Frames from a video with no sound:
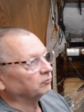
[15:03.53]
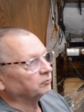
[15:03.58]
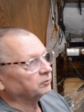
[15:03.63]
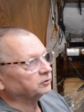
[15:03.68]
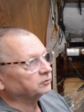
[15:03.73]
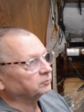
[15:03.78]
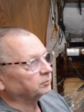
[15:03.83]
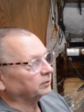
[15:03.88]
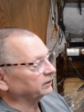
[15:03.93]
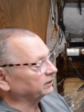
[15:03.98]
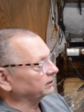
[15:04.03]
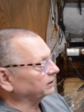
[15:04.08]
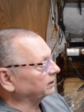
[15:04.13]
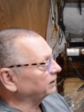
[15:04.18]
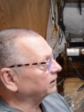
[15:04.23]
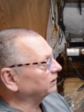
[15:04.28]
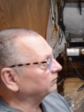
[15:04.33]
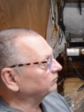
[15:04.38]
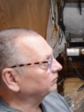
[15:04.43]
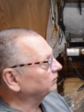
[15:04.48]
it will be split in
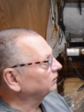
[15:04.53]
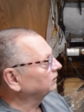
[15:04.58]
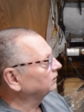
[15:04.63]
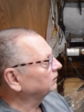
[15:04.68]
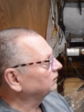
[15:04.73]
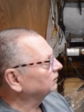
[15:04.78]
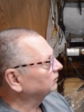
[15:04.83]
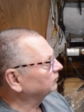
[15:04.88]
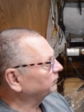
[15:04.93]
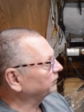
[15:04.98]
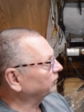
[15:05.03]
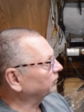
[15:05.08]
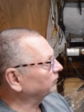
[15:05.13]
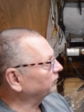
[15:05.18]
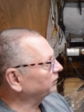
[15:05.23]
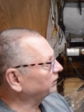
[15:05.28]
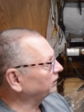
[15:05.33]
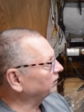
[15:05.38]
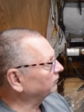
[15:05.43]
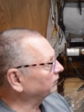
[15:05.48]
half. be
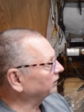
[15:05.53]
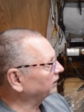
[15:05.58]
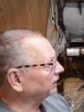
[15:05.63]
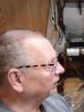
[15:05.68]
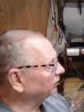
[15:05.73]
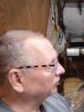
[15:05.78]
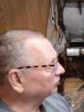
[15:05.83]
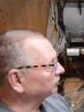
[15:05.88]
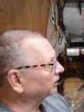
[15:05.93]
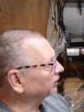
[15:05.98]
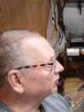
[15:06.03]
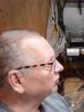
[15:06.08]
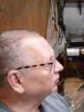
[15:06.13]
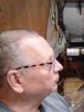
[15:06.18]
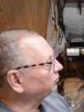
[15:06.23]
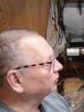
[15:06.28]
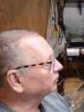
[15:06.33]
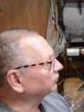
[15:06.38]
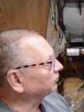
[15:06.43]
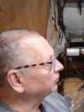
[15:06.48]
30 degree angle. So I
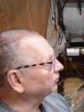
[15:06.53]
could put